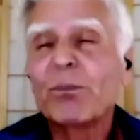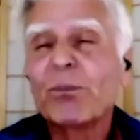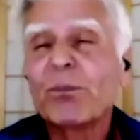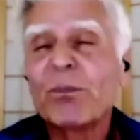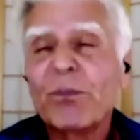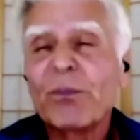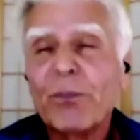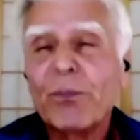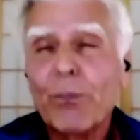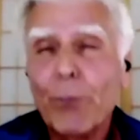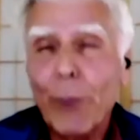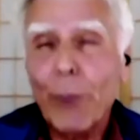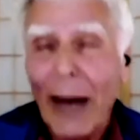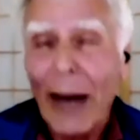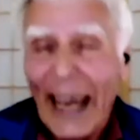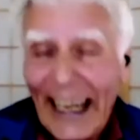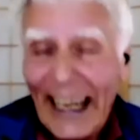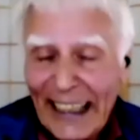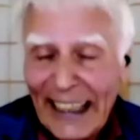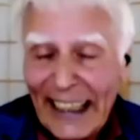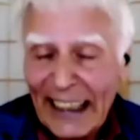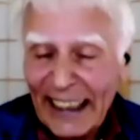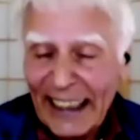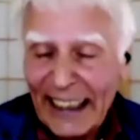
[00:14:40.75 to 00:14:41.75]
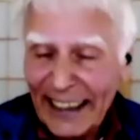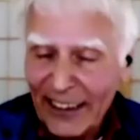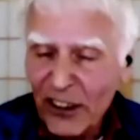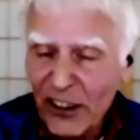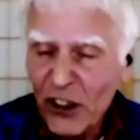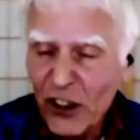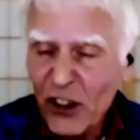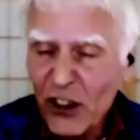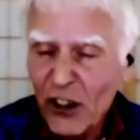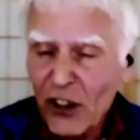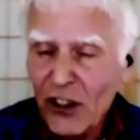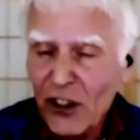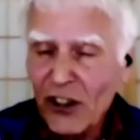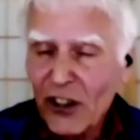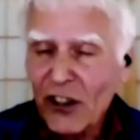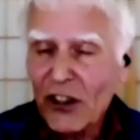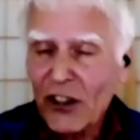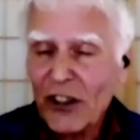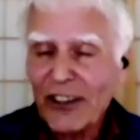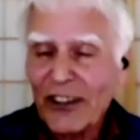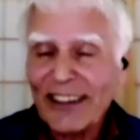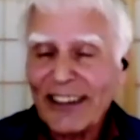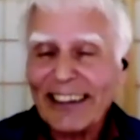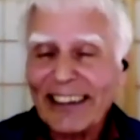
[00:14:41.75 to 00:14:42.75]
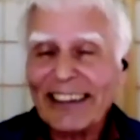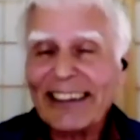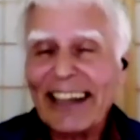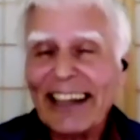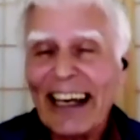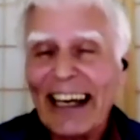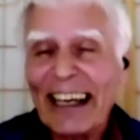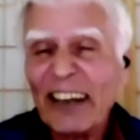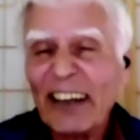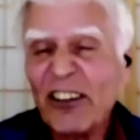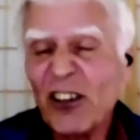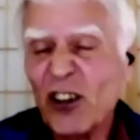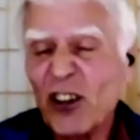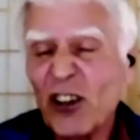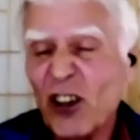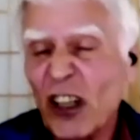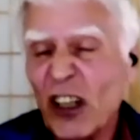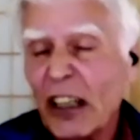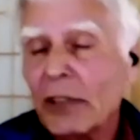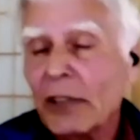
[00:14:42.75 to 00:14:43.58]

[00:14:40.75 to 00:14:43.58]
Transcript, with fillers: back into the nature